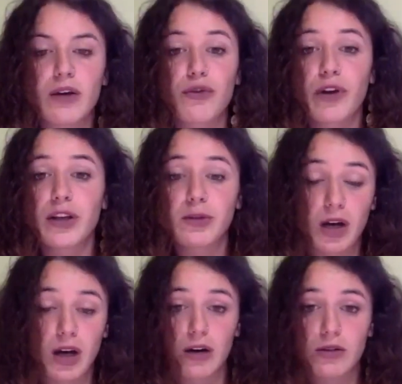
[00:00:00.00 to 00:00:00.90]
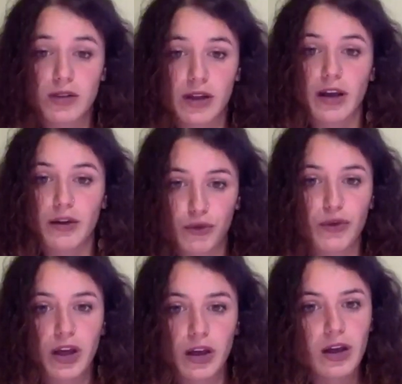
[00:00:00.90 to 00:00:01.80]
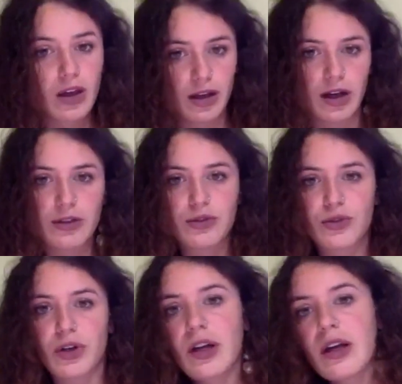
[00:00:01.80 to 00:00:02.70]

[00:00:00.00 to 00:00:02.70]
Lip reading: Freedom House, like a free country.